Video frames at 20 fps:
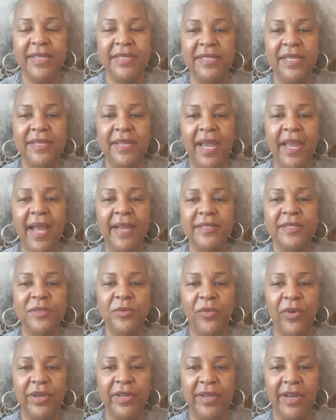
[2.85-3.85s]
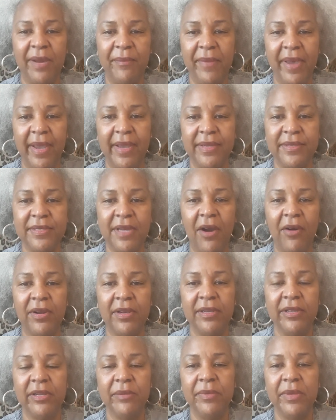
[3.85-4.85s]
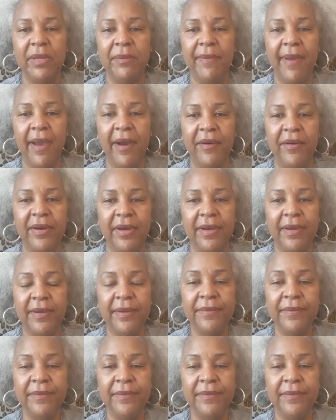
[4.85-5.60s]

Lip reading: Today I just wanted to come back and talk a little bit about